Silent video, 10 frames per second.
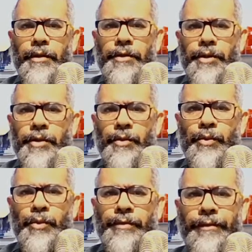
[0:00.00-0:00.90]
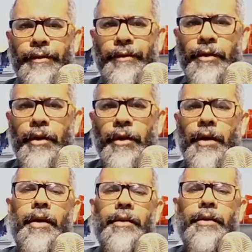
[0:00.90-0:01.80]
It's just used for
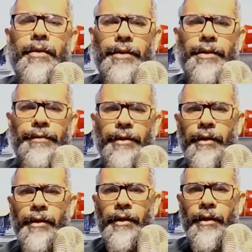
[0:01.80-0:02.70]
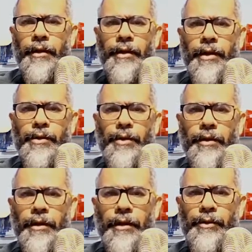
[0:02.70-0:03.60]
transferring the ground
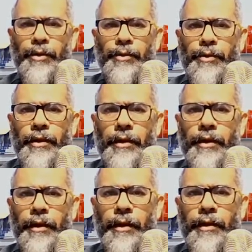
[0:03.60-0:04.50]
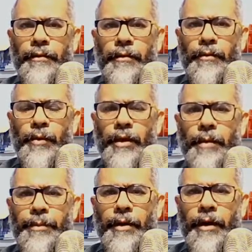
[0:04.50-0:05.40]
state electron to the one
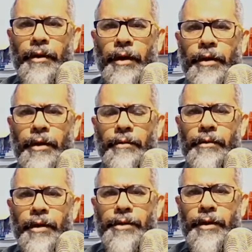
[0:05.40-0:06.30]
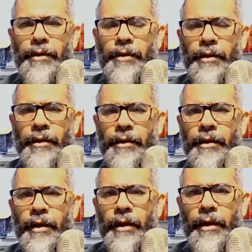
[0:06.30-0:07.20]
higher level excited
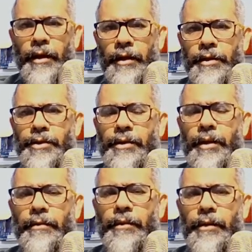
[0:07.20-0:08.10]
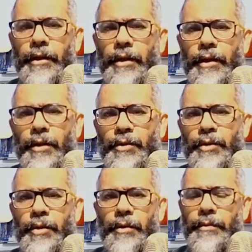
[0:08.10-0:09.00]
energy level.
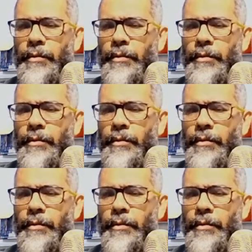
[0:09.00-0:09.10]
So